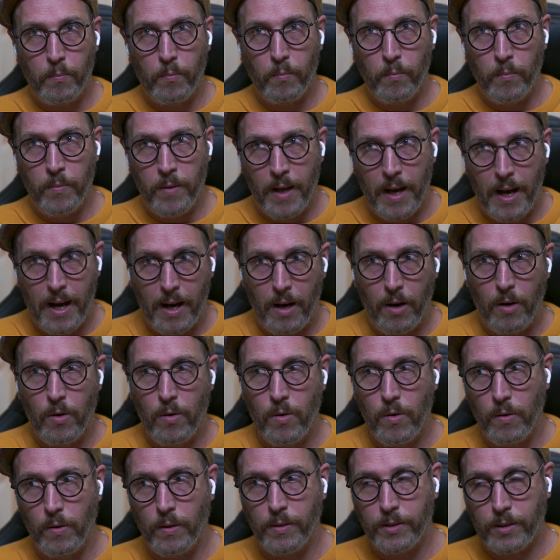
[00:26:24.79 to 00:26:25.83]

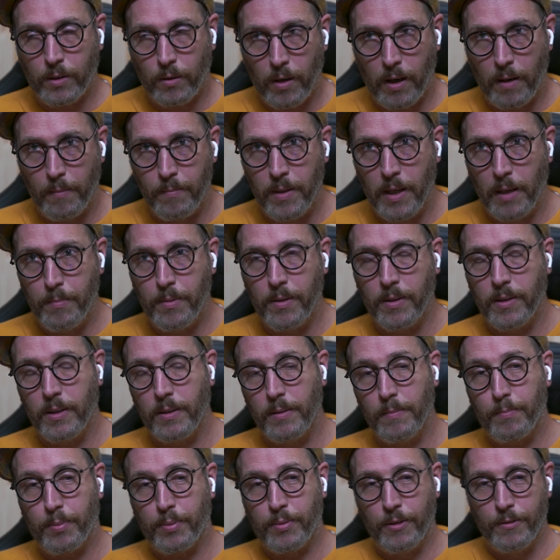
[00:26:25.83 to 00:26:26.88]
now, as
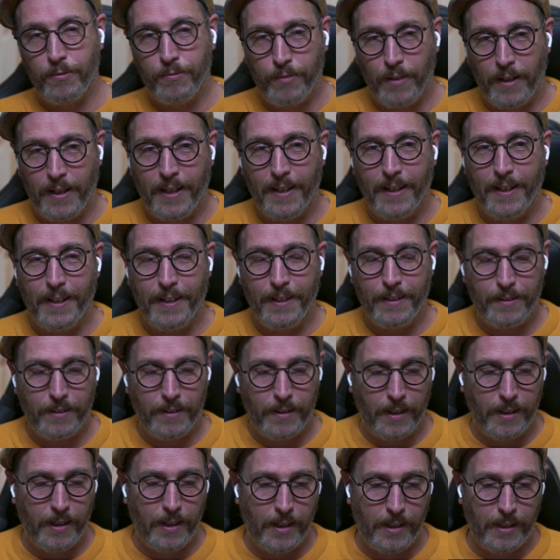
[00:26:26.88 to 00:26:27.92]
CrabNebula, provide
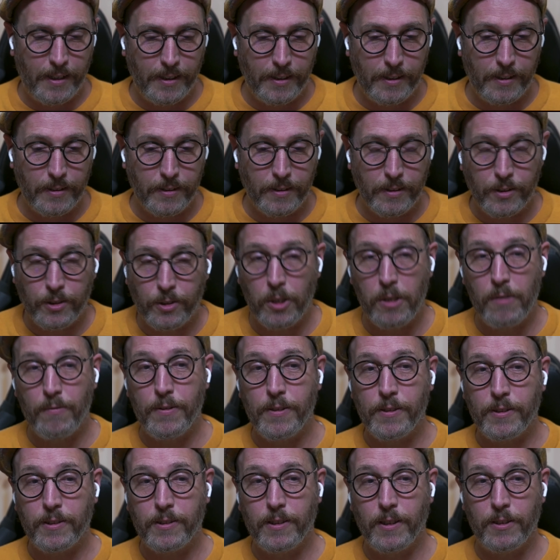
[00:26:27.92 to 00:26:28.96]
a
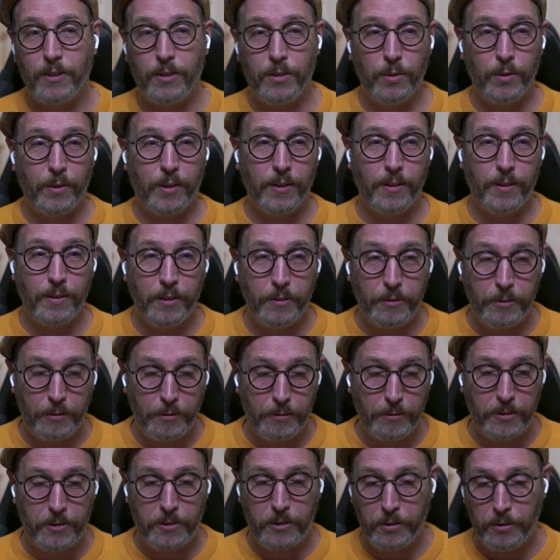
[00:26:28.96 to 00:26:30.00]
service that you can
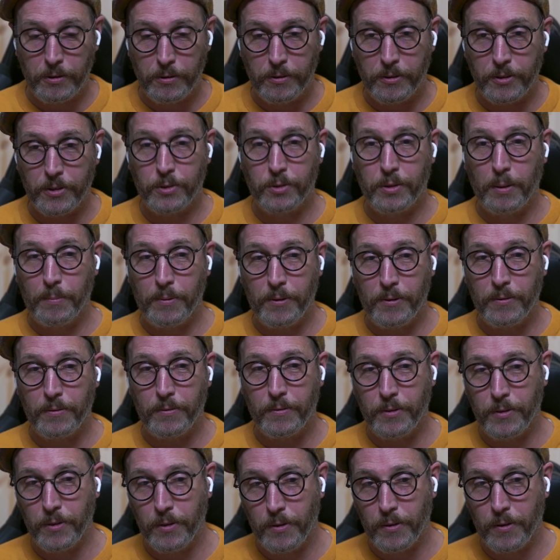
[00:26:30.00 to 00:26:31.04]
use to distribute
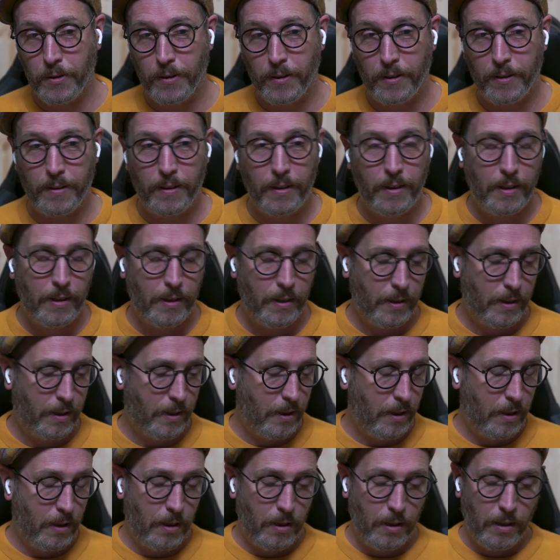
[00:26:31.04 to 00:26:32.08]
your
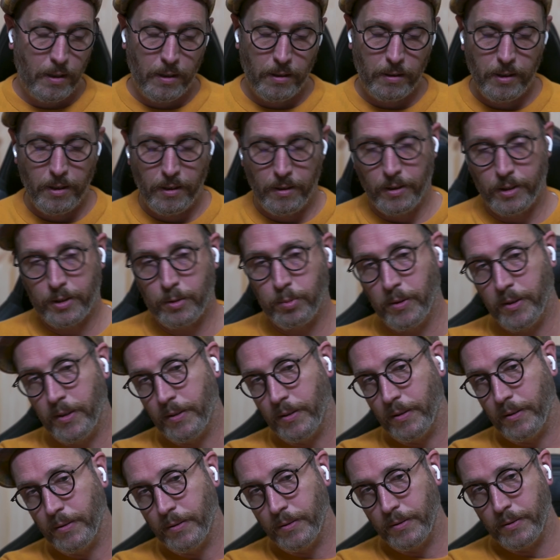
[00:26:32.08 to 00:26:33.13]
Linux,
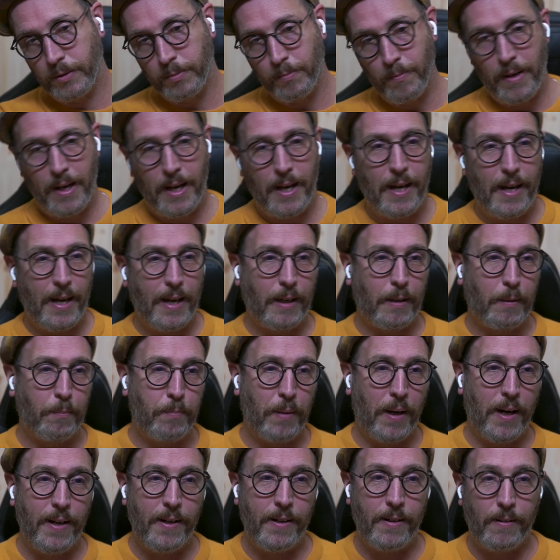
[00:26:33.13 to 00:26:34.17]
Windows, Mac,
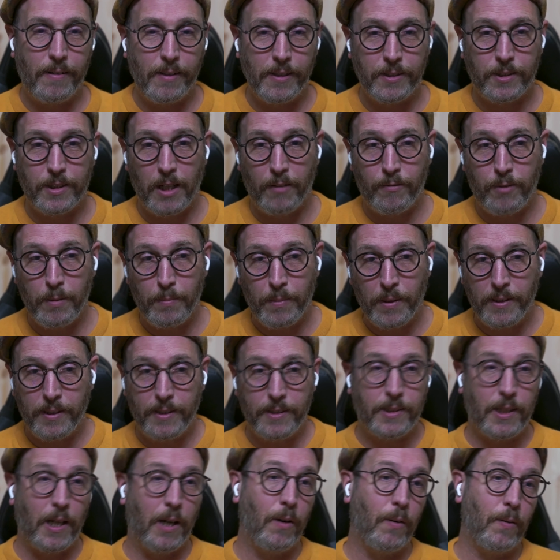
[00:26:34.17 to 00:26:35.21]
binaries to
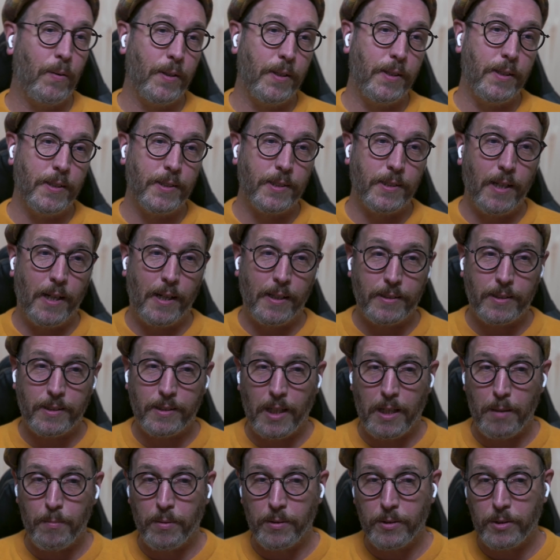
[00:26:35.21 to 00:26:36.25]
everybody. Tauri is not
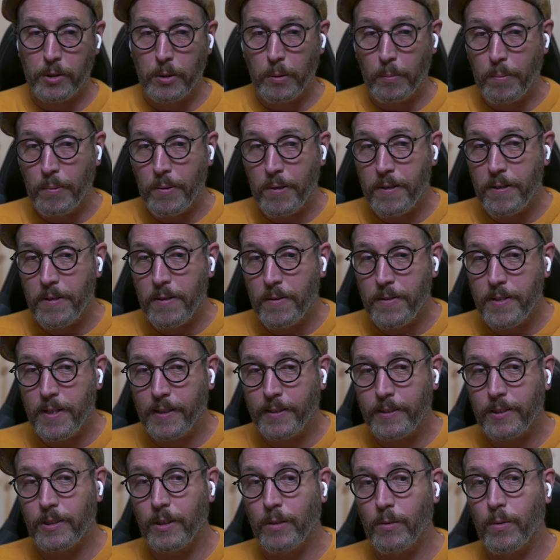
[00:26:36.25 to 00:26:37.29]
stable 2.0
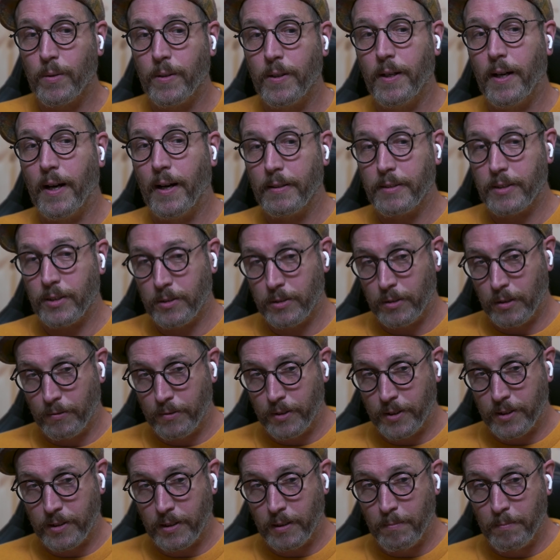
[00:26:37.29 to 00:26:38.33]
yet, so we're not
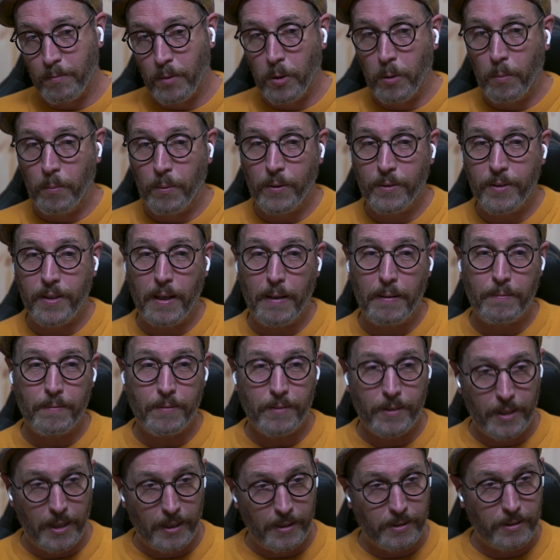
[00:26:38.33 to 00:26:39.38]
servicing mobile yet.
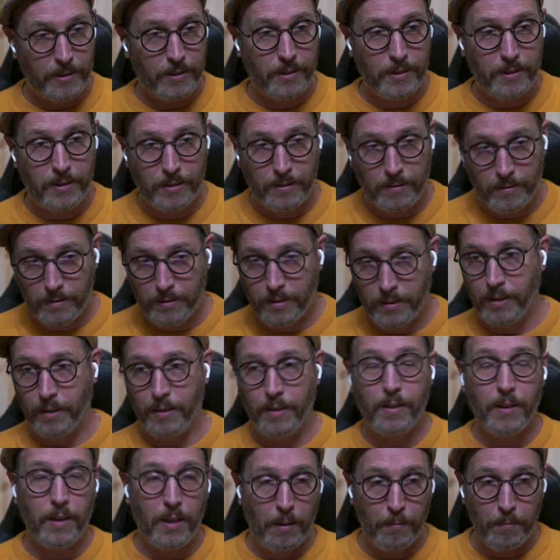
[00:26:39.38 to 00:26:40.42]
That's going
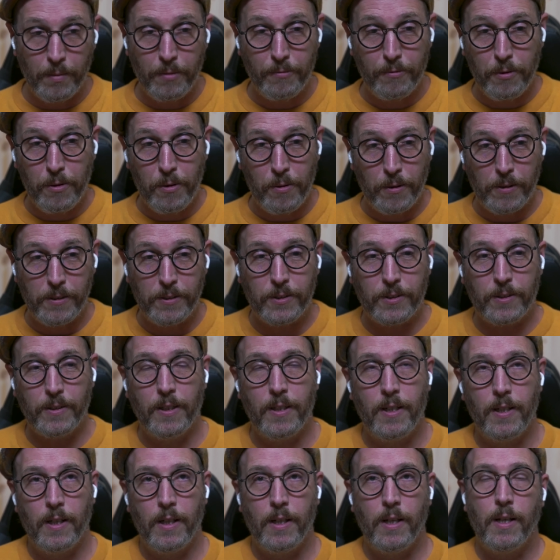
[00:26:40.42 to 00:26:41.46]
to come, of course.
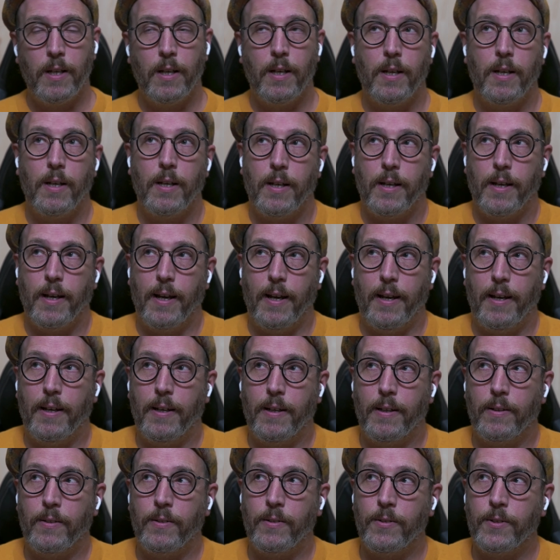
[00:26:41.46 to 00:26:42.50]

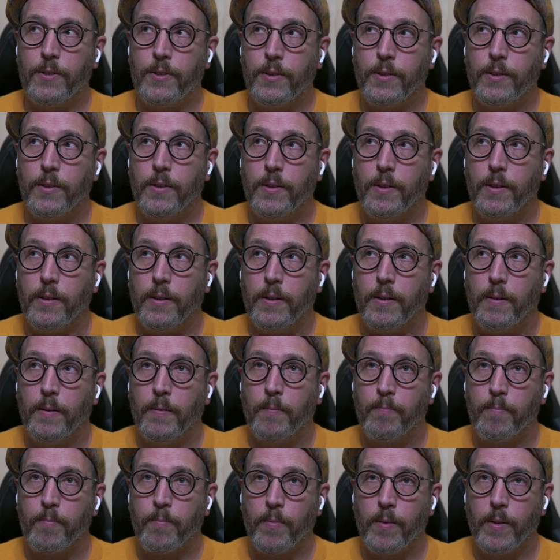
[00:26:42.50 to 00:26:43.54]
And,
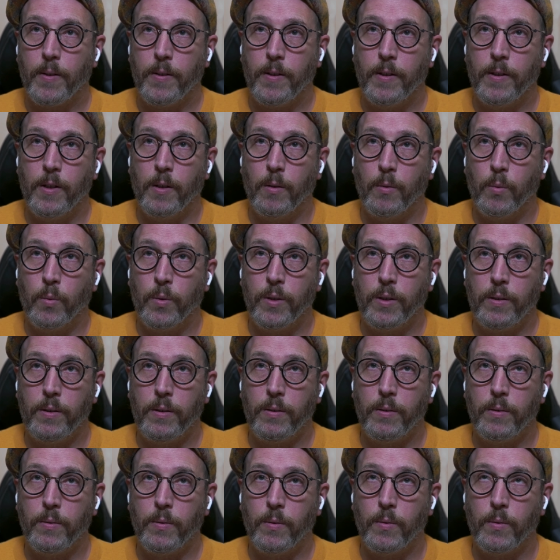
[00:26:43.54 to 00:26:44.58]

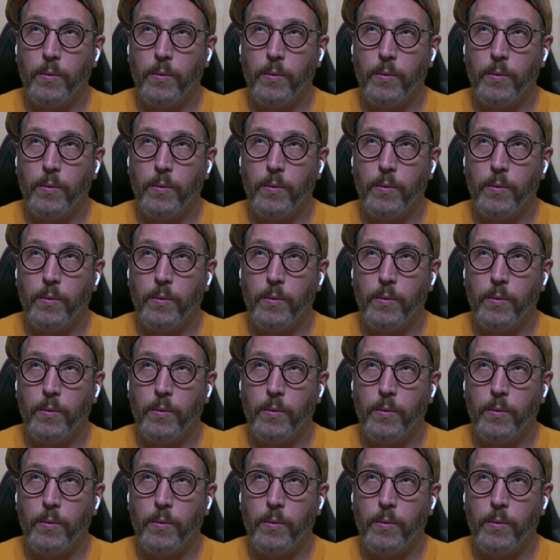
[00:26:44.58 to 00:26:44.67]
we've